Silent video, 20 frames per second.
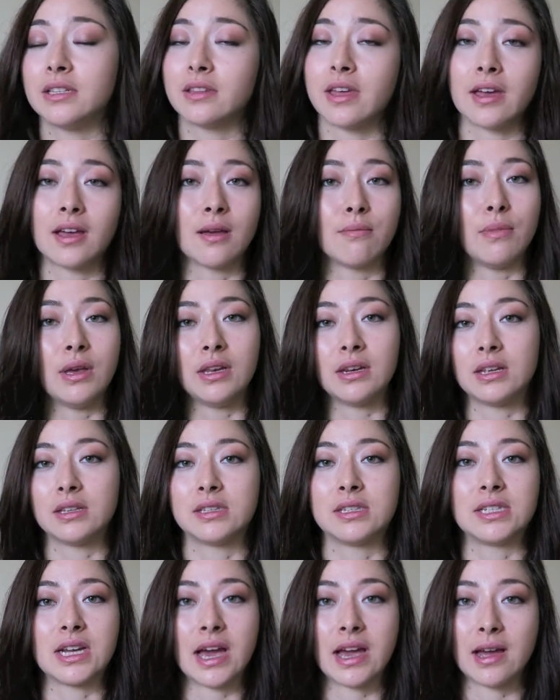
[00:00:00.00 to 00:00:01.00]
like a
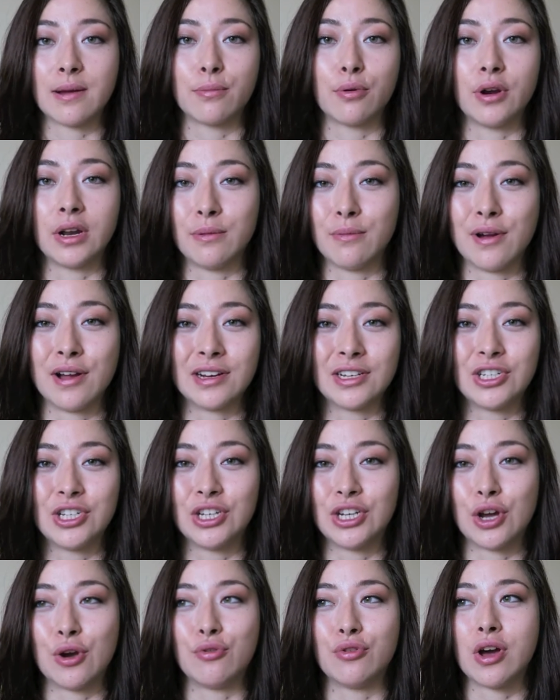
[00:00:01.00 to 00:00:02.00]
maintenance diet pretty much,
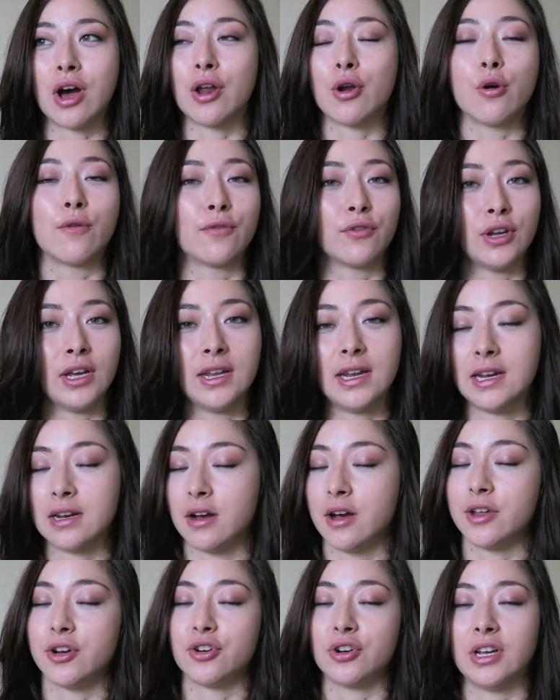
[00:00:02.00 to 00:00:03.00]
you know, not overeating,
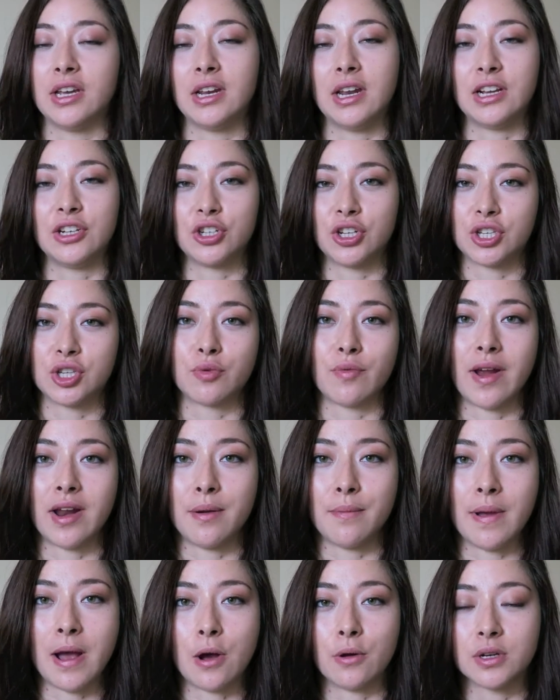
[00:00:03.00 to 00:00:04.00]
not undereating, just the
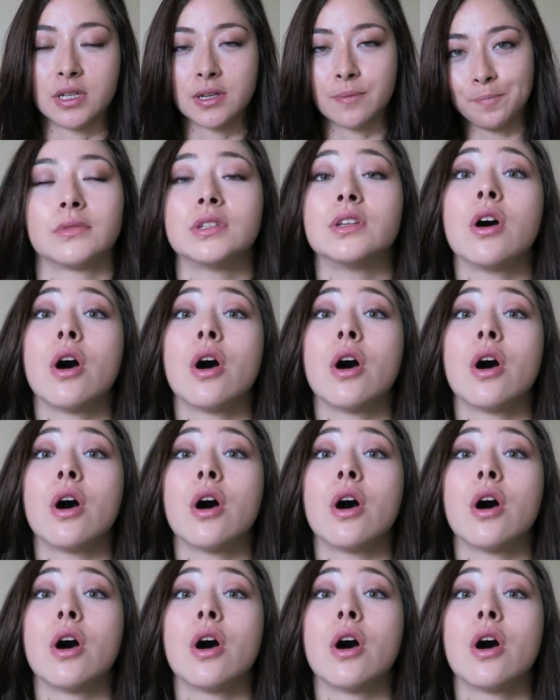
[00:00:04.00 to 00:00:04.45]
right amount.